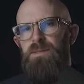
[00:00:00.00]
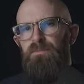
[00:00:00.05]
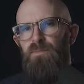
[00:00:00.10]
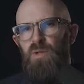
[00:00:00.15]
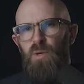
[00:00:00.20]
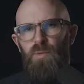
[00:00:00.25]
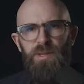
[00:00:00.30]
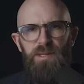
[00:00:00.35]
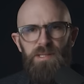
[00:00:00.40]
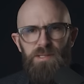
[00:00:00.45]

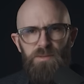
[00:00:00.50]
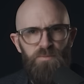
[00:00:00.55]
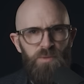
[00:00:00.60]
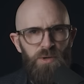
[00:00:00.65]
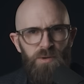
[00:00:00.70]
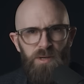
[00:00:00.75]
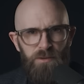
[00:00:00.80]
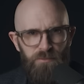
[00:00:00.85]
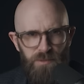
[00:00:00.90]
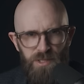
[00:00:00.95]
got one of these
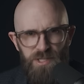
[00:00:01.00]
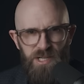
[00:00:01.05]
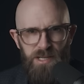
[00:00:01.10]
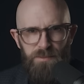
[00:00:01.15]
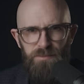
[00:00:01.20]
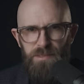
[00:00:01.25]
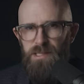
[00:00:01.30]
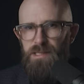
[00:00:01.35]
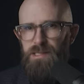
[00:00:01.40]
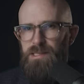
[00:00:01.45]
ruling
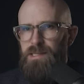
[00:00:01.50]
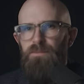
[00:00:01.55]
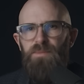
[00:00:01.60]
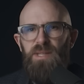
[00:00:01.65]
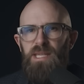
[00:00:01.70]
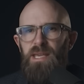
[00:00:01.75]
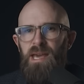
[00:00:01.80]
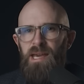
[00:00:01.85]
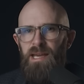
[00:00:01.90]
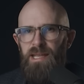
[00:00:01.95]
regimes that
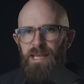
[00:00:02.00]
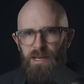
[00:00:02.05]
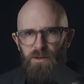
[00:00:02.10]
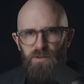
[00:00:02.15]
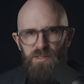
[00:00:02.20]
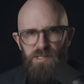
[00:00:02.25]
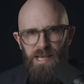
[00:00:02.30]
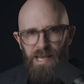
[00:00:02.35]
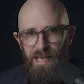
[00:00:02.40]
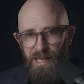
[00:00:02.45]
simply
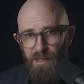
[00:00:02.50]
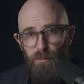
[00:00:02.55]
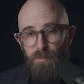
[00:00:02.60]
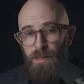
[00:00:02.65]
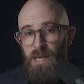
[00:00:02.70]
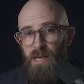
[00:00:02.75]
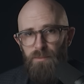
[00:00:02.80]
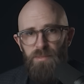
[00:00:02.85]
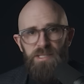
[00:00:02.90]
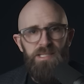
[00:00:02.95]
cannot
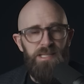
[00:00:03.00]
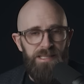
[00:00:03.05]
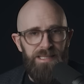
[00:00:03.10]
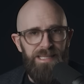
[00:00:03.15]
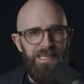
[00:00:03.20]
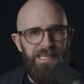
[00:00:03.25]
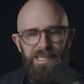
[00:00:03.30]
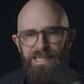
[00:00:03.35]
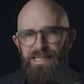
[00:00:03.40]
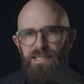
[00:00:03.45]
help but
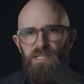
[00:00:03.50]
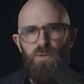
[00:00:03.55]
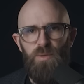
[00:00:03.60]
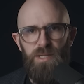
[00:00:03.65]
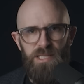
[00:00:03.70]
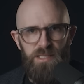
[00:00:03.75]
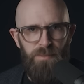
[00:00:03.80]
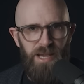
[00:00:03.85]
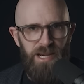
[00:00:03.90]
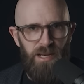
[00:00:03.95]
lean into
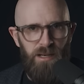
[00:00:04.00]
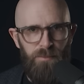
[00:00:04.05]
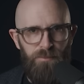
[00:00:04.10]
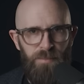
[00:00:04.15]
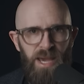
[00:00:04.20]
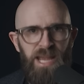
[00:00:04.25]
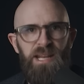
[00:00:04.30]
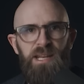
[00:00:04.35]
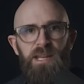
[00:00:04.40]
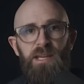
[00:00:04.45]
its
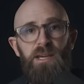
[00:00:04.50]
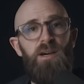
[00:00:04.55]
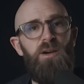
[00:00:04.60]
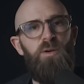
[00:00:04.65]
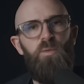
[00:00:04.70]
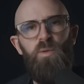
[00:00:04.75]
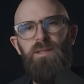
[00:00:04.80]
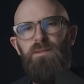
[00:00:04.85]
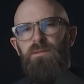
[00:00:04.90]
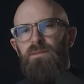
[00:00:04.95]
megalomania,
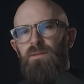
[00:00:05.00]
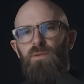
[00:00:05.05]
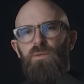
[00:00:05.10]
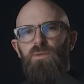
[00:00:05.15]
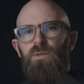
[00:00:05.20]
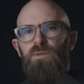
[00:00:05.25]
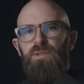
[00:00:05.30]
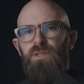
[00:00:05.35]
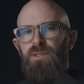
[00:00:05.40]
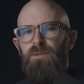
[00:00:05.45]
with
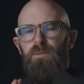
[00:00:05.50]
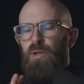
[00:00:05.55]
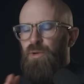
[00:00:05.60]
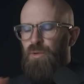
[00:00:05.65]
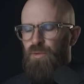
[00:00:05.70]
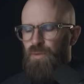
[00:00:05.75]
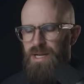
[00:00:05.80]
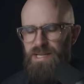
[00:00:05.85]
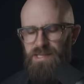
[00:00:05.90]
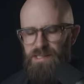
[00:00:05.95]
all the
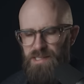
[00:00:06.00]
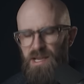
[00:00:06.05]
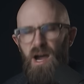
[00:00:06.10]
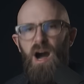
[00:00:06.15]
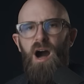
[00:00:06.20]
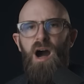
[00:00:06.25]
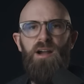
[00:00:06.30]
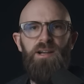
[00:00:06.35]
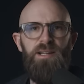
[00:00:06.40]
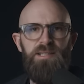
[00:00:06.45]
crazy
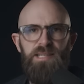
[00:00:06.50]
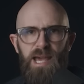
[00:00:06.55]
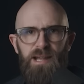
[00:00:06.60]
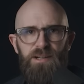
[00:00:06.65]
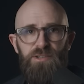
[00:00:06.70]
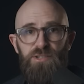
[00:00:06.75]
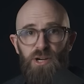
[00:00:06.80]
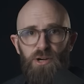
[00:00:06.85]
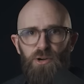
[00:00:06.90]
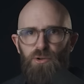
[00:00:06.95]

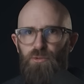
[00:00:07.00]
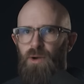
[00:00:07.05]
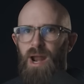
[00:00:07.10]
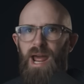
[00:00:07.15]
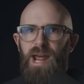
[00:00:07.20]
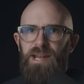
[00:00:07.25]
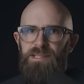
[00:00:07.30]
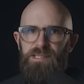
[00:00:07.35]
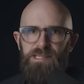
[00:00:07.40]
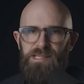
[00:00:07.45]
architecture,
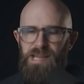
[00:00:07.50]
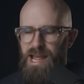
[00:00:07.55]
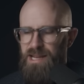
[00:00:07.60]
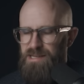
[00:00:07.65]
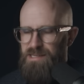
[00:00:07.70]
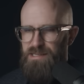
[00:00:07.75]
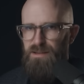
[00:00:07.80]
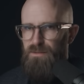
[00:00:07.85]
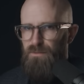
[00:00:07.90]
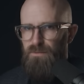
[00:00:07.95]

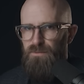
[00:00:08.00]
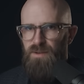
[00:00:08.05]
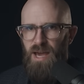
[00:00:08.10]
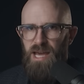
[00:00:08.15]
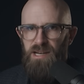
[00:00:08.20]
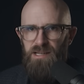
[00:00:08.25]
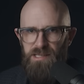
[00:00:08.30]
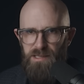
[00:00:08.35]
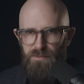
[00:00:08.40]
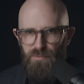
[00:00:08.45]
grandstanding,
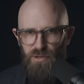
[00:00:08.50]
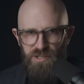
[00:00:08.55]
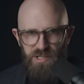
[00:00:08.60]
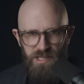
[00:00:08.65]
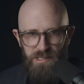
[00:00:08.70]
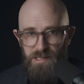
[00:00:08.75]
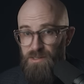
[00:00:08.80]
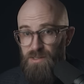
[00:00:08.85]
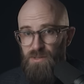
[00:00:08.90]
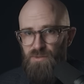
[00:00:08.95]
vanity
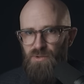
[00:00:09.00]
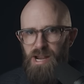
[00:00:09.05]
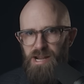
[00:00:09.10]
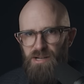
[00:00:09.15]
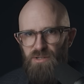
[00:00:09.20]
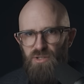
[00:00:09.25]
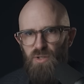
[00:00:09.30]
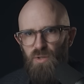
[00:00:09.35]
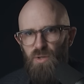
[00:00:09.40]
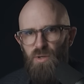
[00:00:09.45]
projects, and
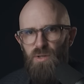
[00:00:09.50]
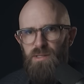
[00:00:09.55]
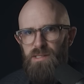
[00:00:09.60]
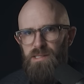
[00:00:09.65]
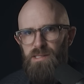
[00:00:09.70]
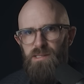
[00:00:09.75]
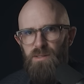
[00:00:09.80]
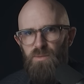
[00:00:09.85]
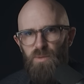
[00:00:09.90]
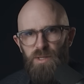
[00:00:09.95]
strange
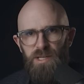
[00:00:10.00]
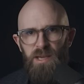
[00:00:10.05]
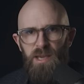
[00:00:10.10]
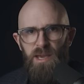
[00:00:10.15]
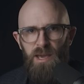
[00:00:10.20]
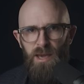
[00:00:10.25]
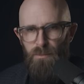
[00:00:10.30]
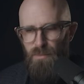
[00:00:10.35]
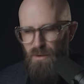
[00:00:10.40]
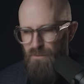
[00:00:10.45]
laws that would
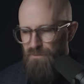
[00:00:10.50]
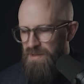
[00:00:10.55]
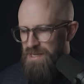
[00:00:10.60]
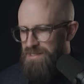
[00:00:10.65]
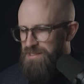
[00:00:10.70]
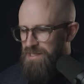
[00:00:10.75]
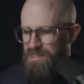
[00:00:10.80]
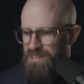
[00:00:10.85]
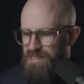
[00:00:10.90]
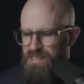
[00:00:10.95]

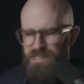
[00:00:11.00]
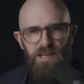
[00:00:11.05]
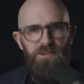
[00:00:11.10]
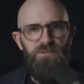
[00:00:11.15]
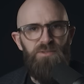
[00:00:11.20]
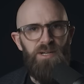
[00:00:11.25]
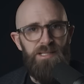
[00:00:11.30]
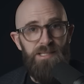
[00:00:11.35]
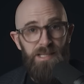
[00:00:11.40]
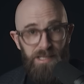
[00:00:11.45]
befit an
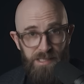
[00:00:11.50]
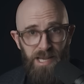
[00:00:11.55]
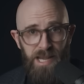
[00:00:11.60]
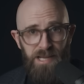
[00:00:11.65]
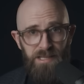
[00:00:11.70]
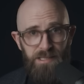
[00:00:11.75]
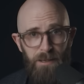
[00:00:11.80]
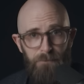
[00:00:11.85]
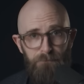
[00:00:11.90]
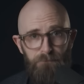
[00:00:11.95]
eccentric dictator.